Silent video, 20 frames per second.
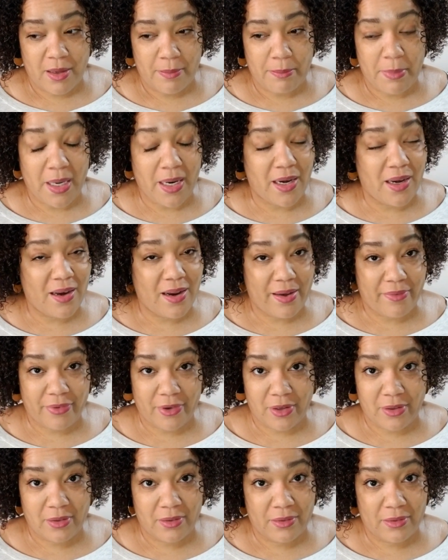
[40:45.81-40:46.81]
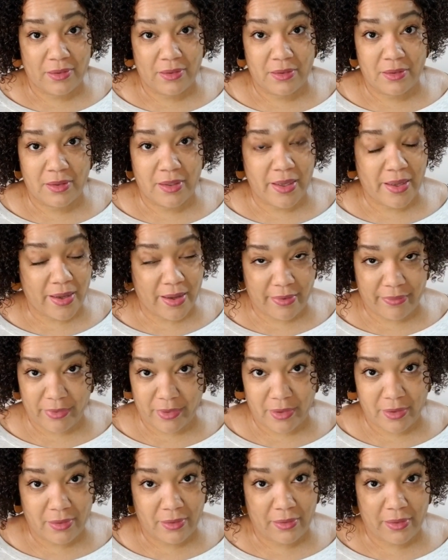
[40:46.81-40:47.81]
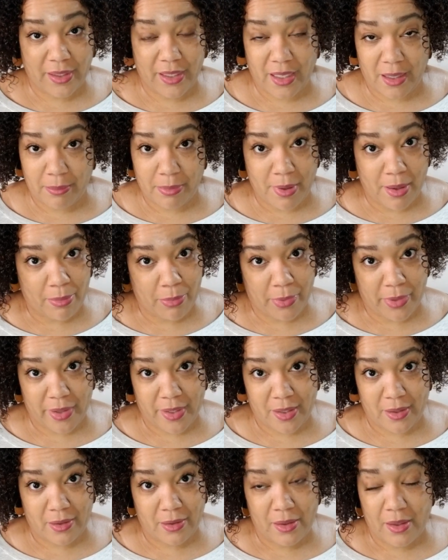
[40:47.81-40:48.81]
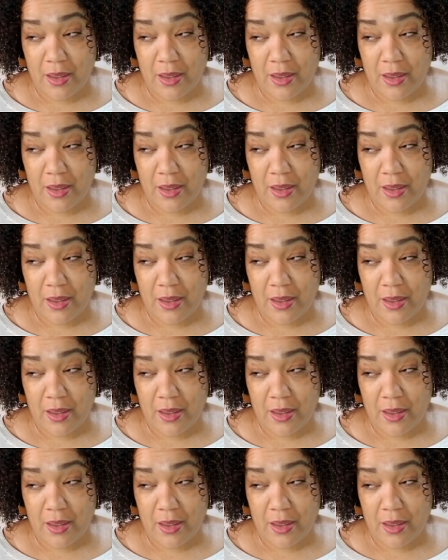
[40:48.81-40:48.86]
but I never, ever keep up with it.